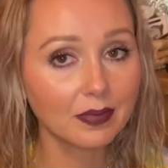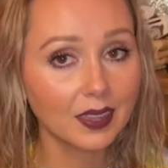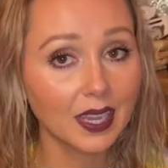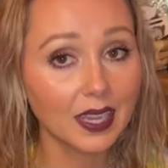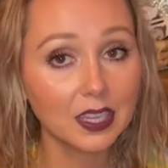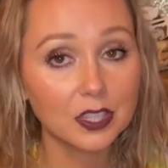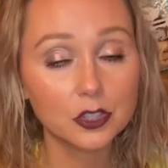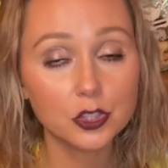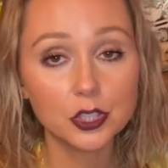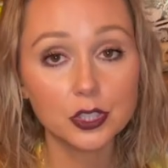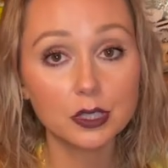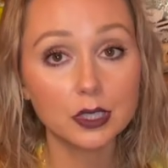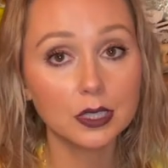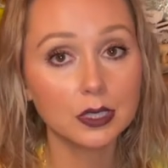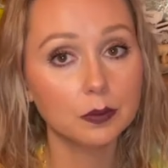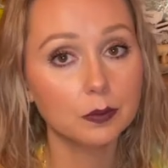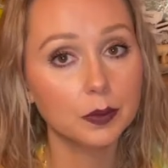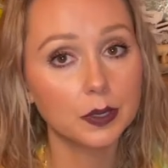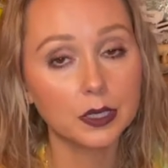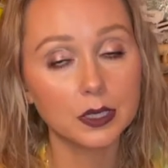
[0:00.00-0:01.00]
and she
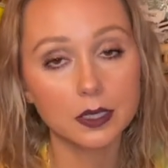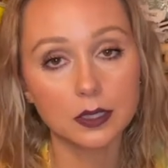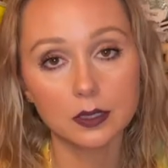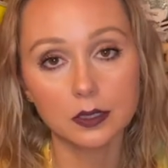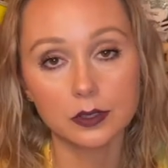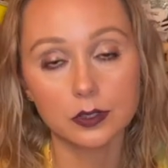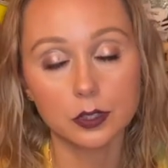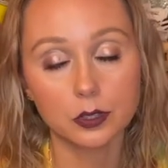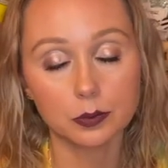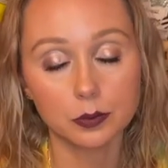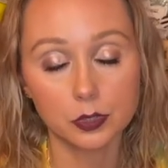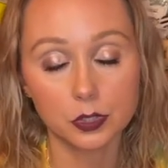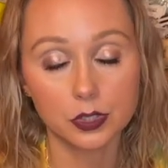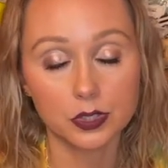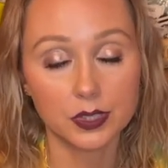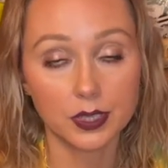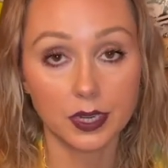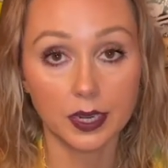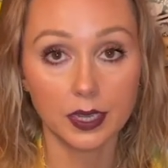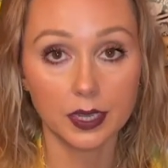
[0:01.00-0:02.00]
immediately told me, she
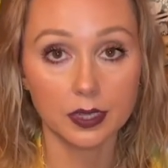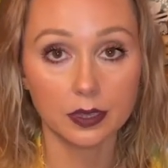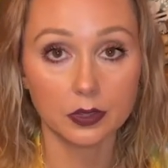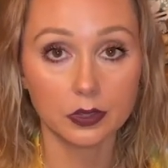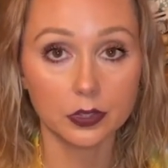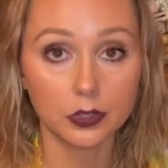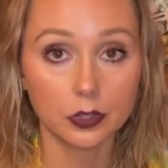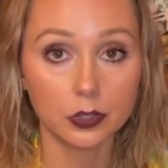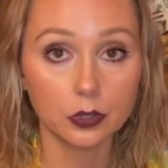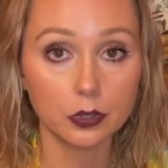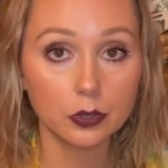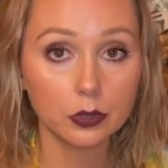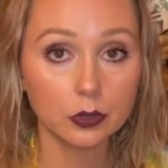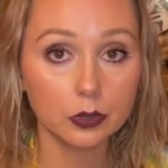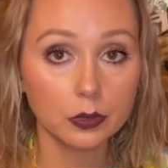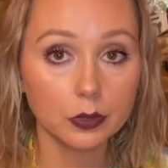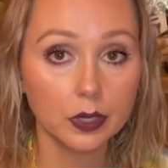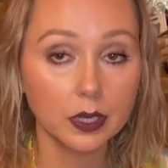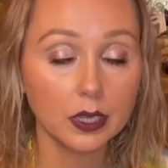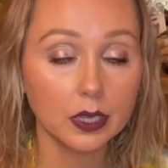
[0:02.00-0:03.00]
said, hey, look,
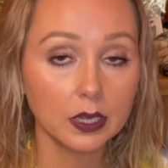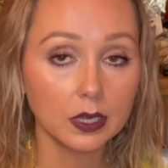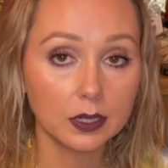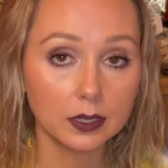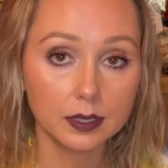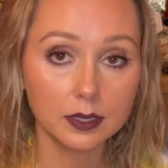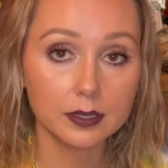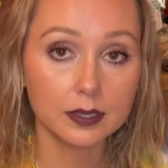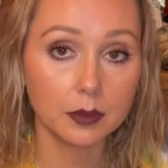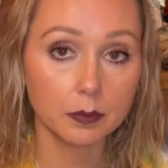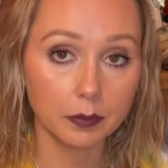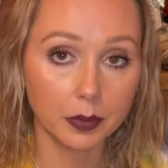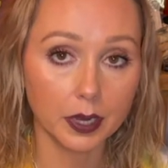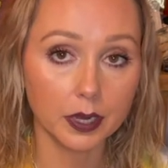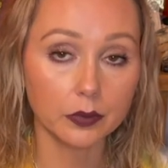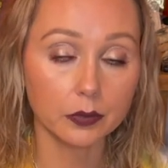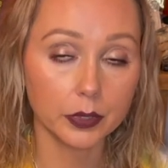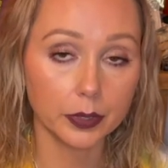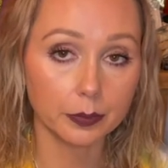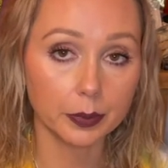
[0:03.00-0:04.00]
you need some
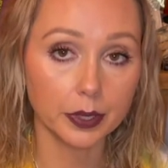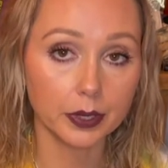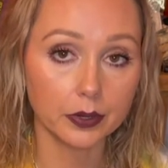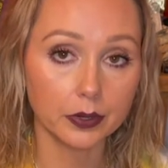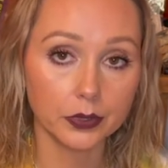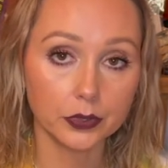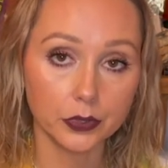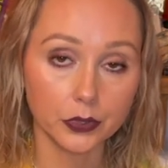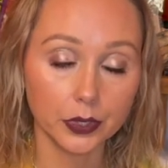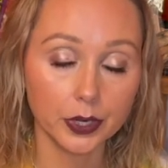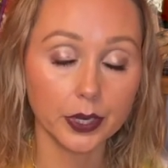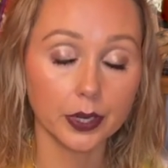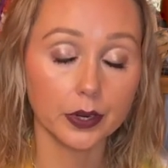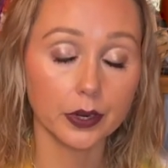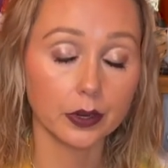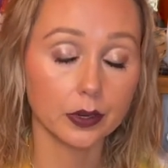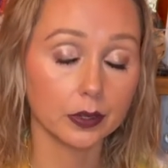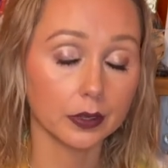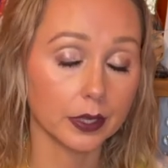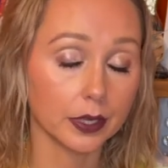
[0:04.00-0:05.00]
bond repair in your
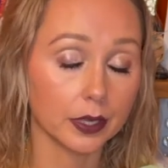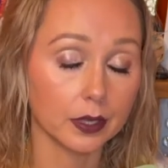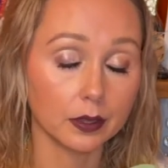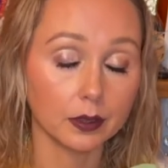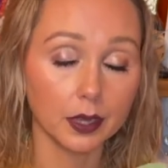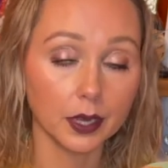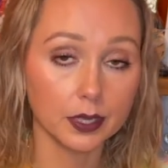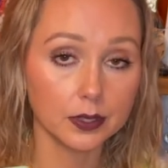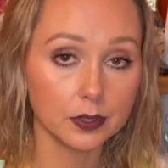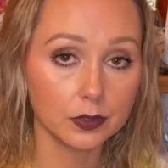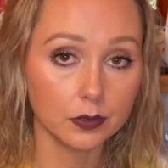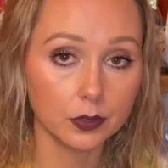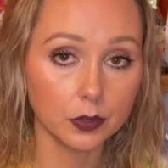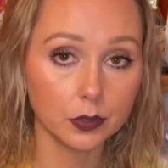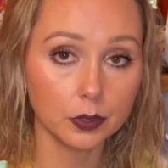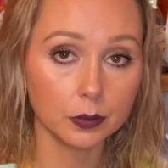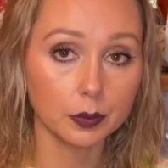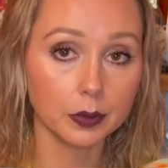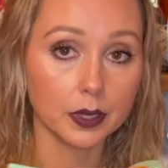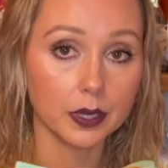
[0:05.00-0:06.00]
hair, like lots of
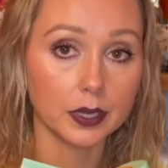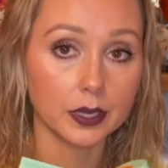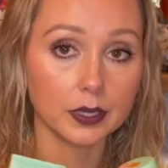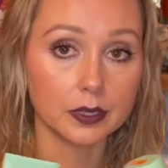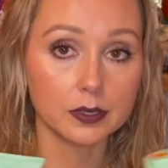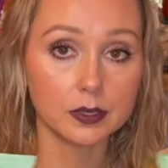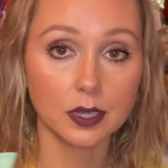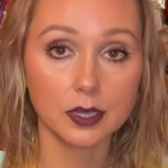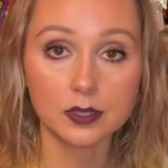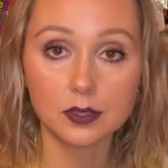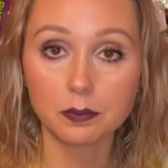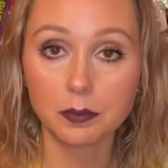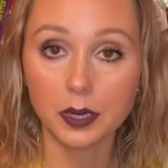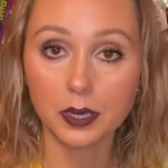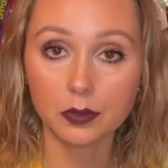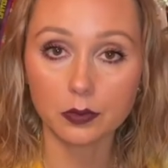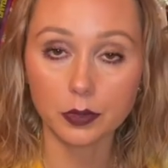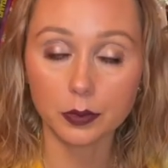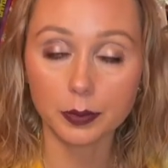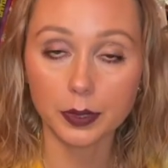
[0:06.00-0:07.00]
Olaplex, lots of
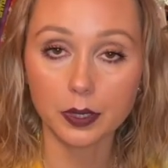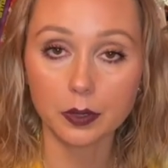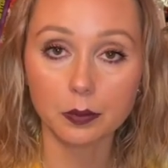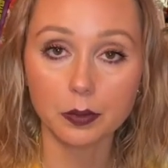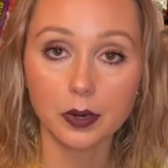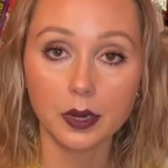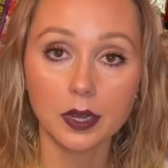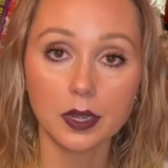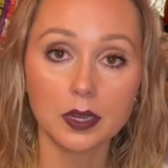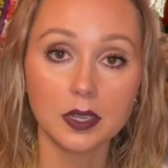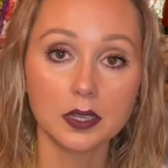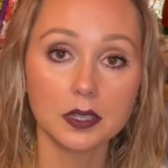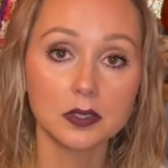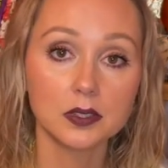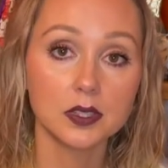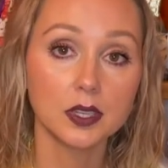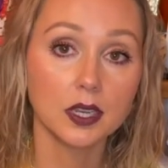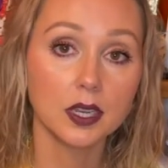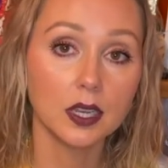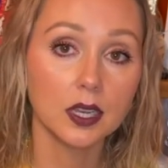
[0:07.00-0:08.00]
bond repair
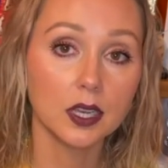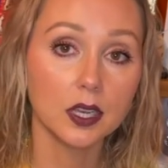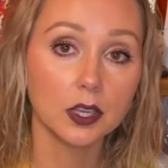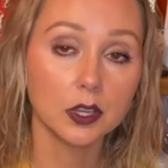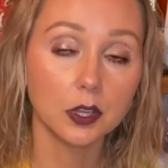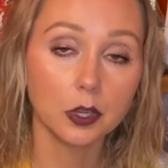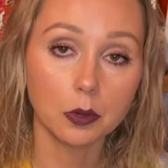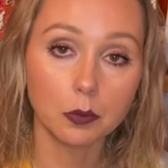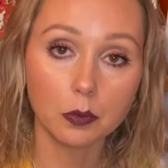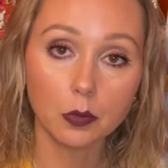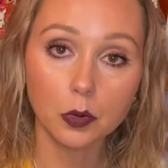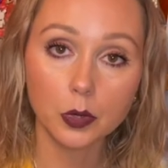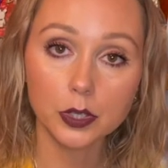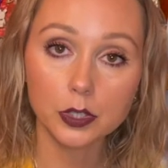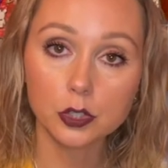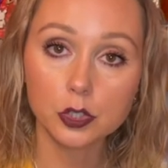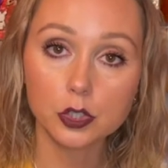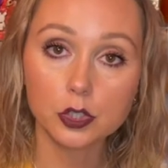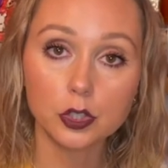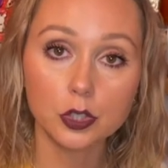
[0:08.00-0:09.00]
products, you know,
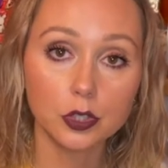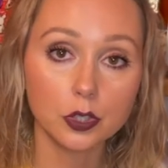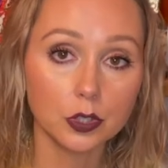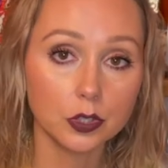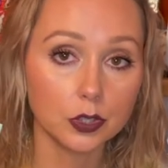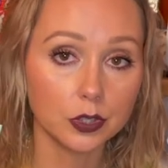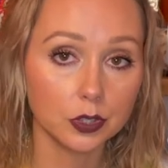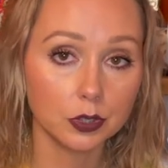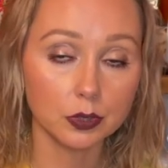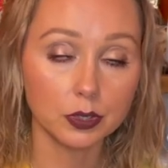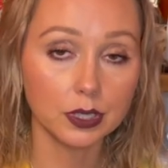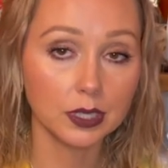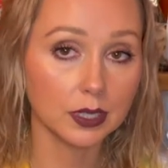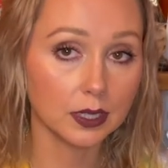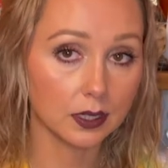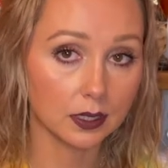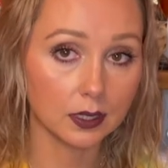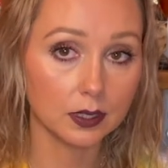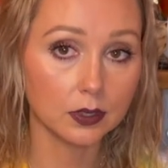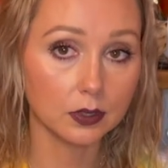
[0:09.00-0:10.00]
moisture, you need
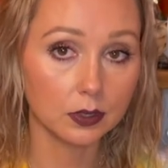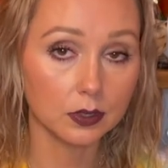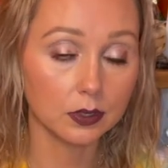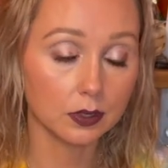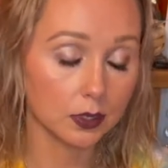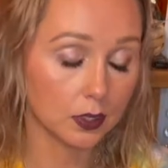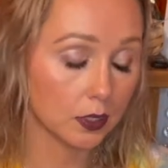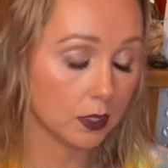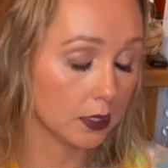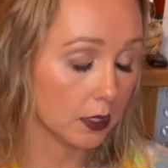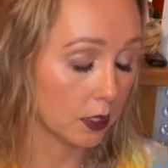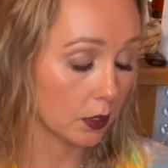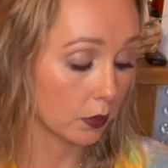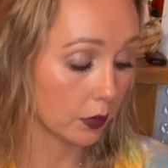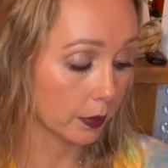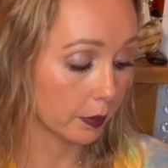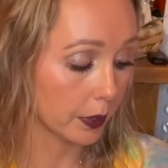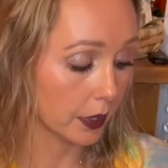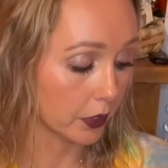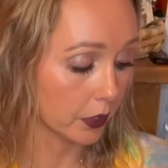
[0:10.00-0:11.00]
a, you, you need to
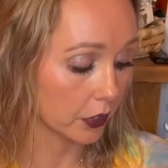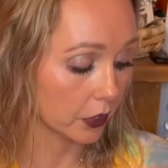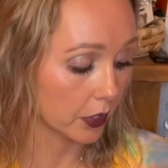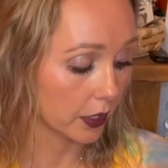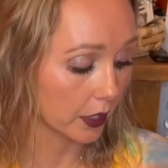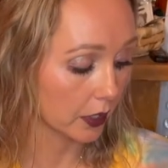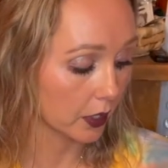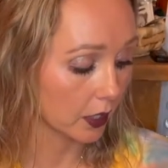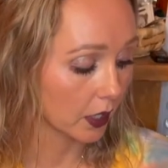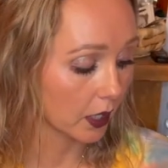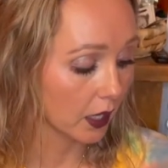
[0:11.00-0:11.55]
repair your hair.